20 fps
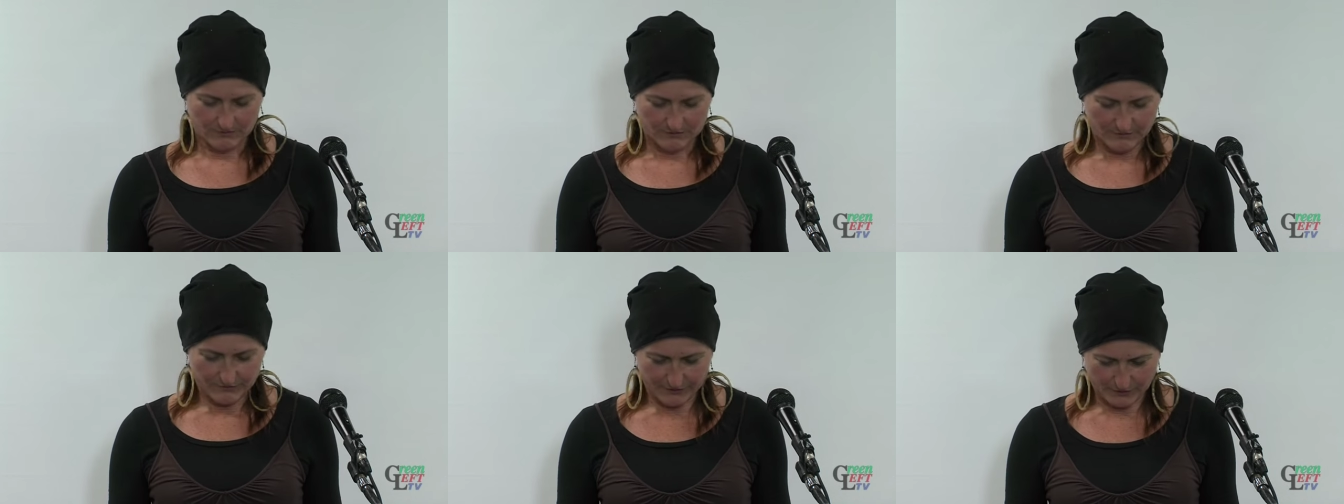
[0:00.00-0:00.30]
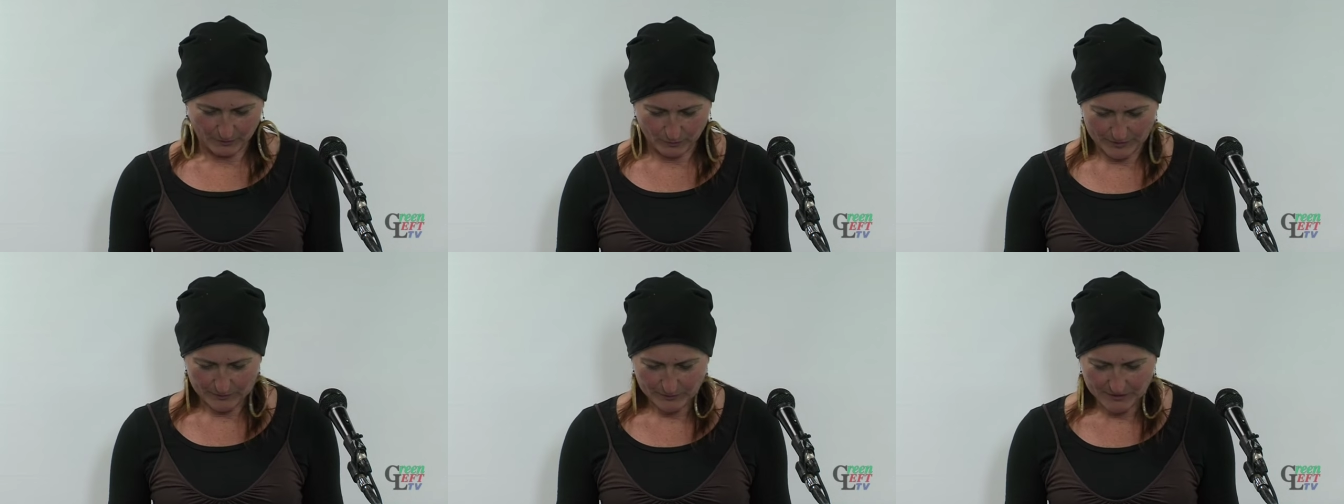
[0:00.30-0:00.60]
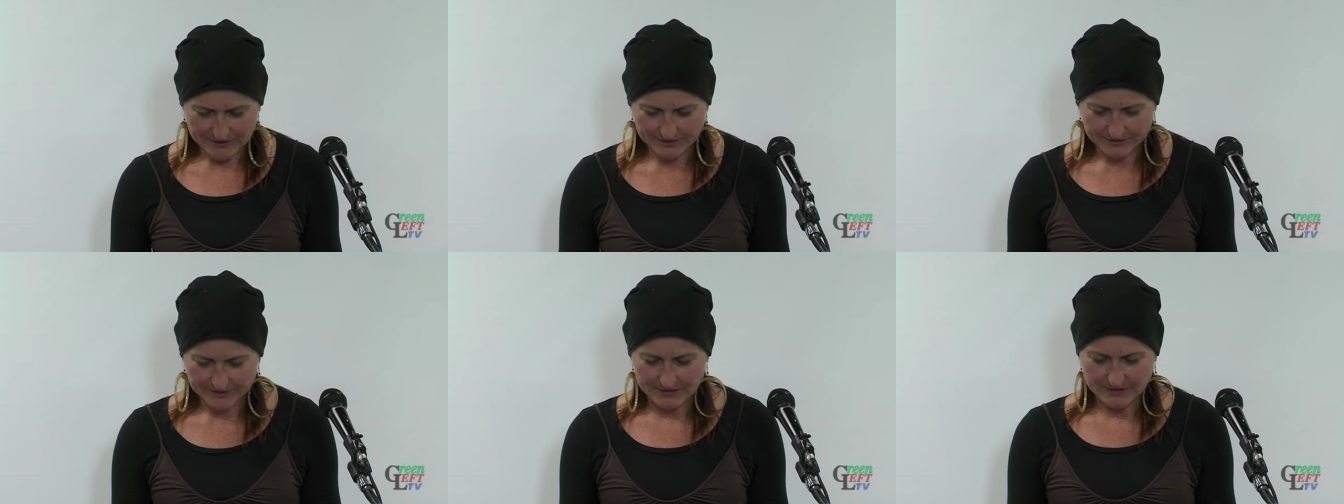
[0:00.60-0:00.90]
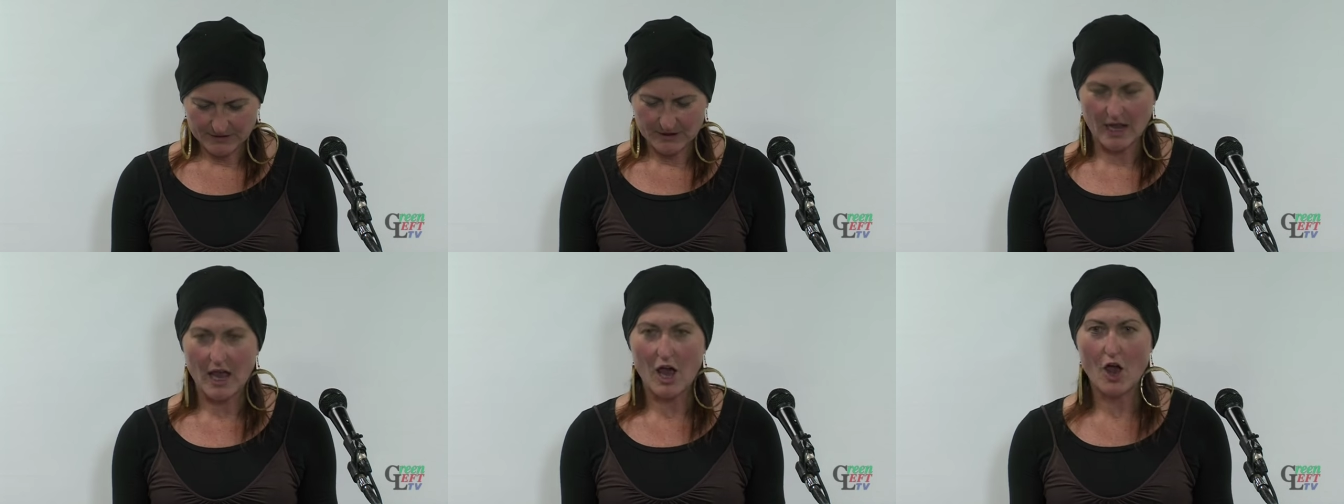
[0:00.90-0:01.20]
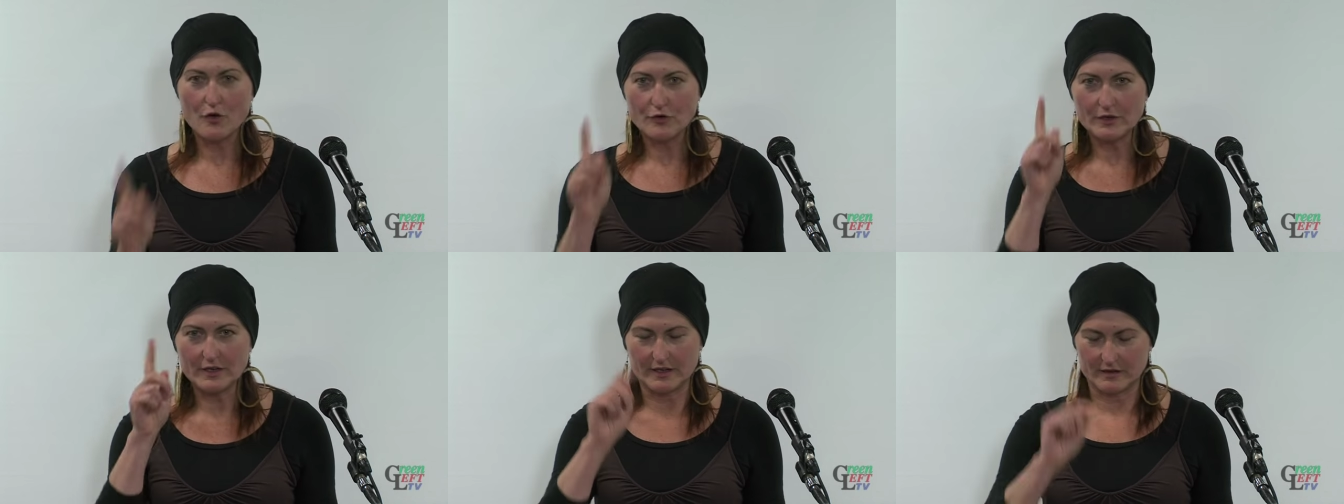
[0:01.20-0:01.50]
for women
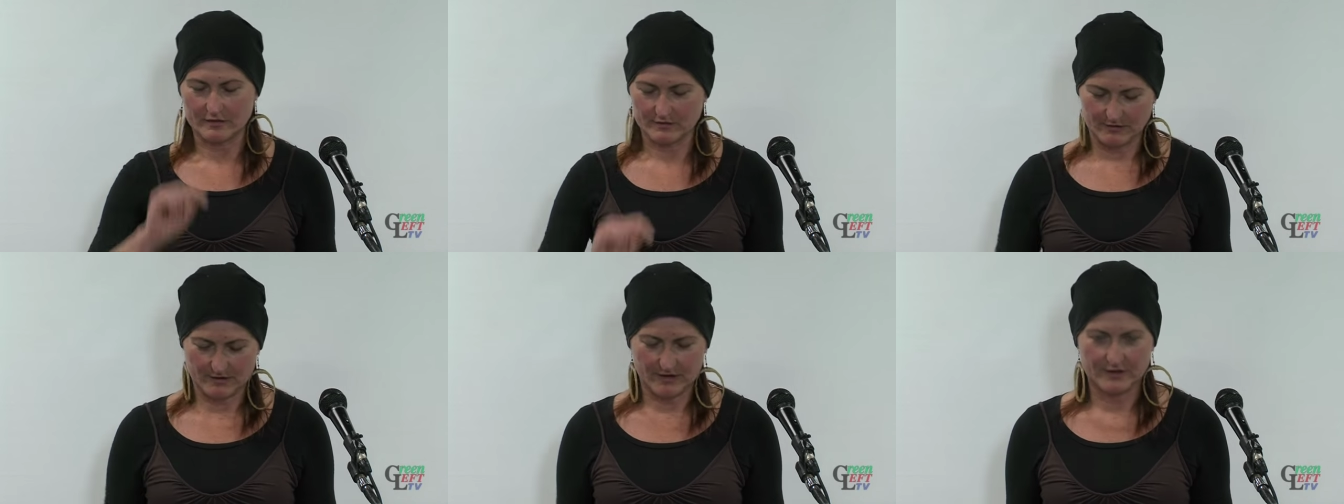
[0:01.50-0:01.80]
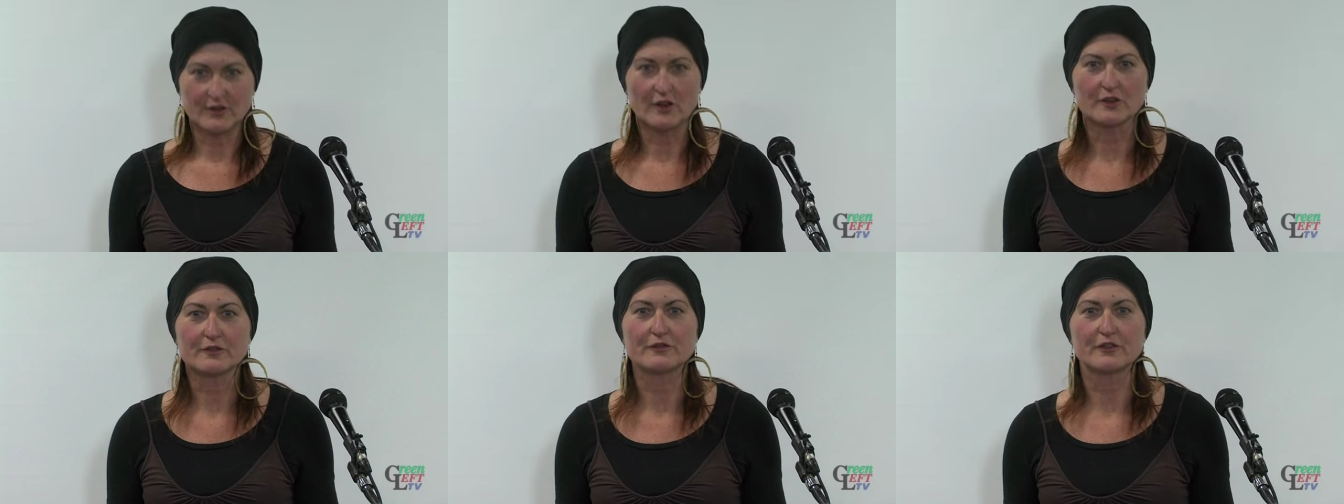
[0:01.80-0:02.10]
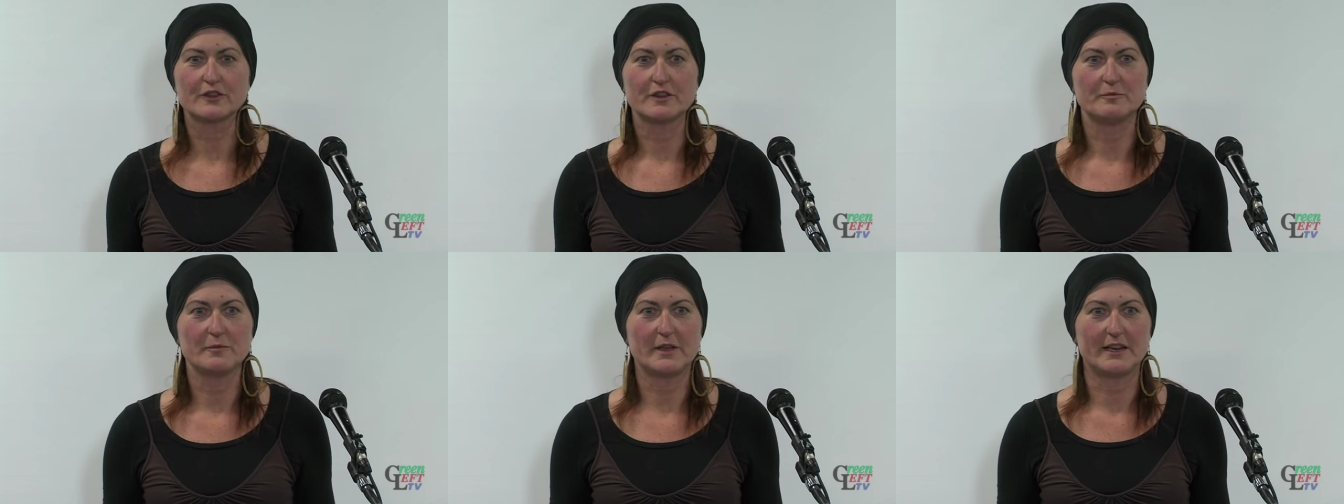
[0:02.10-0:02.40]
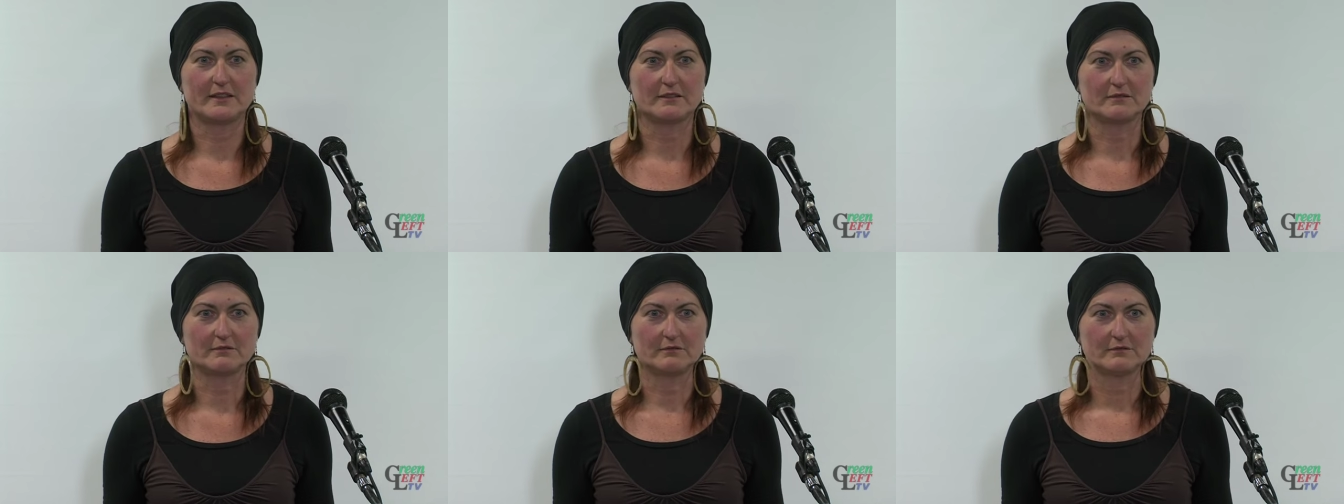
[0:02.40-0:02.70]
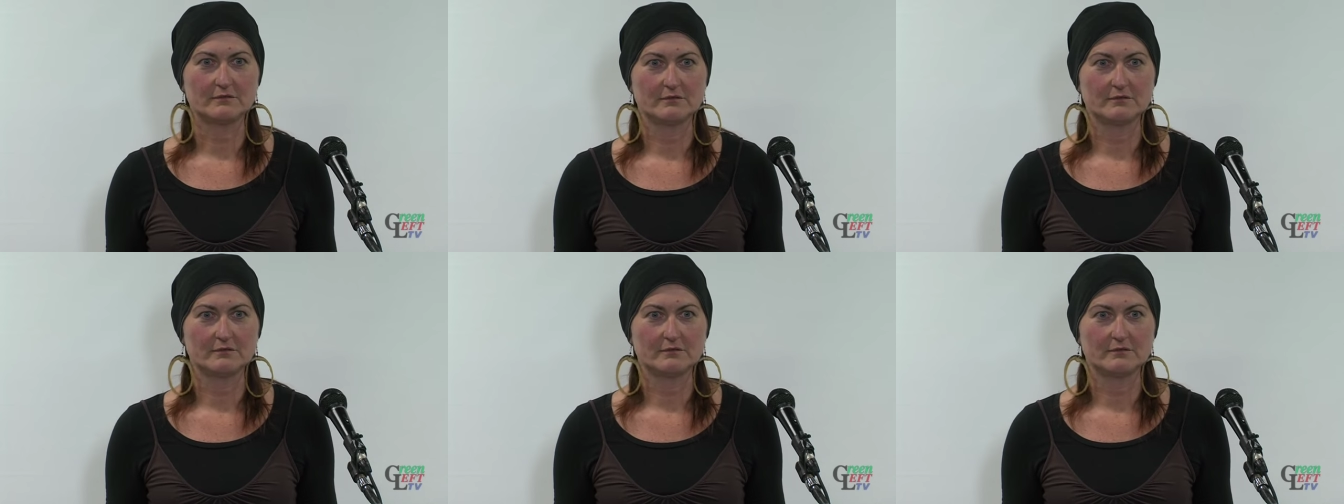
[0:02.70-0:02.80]
only and not for the men.